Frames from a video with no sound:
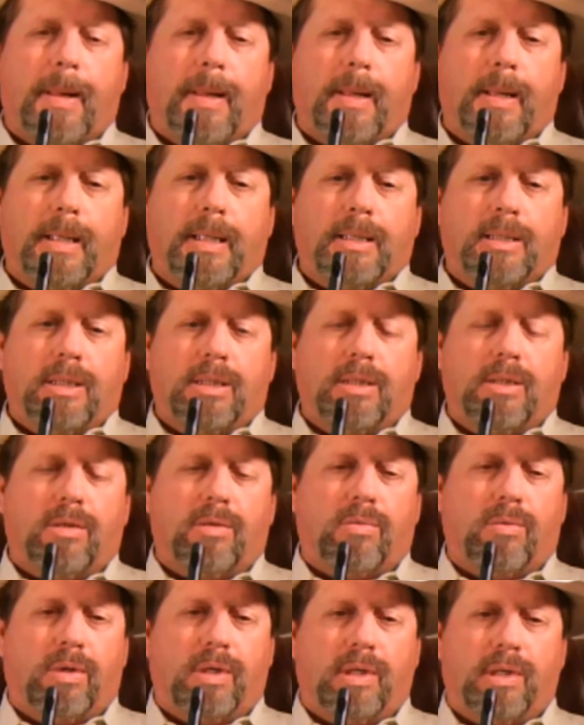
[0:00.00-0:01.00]
And you
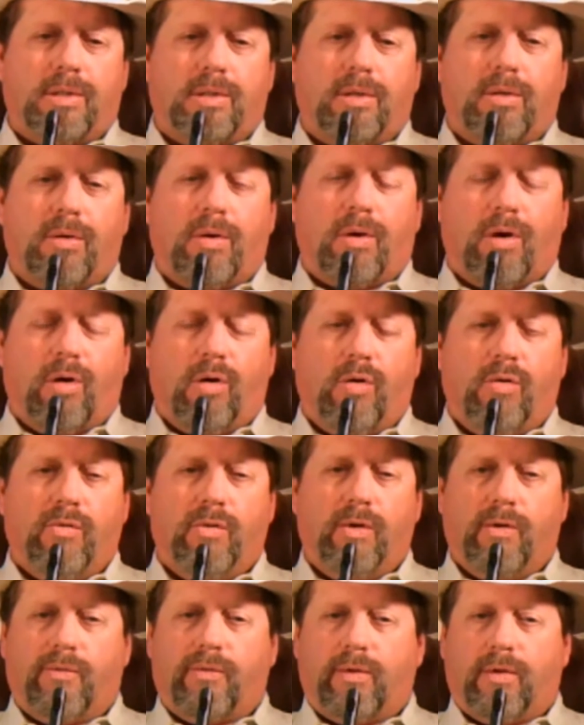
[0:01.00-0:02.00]
don't want to
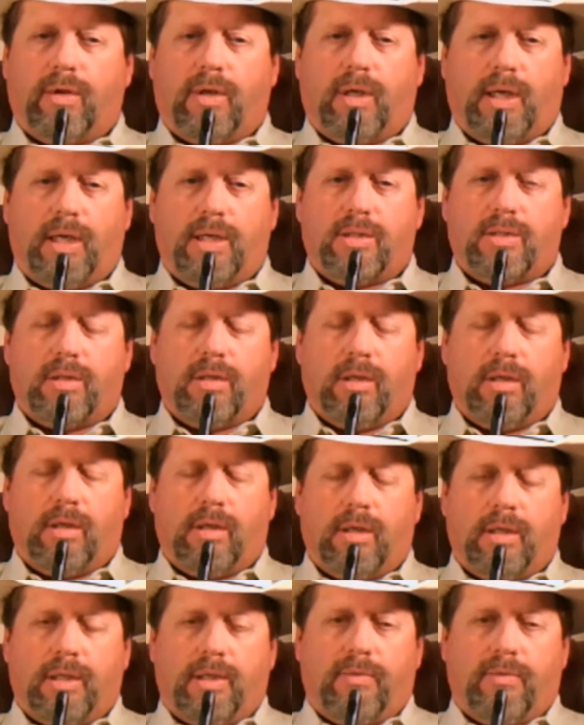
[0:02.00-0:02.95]
over fertilize your lawn.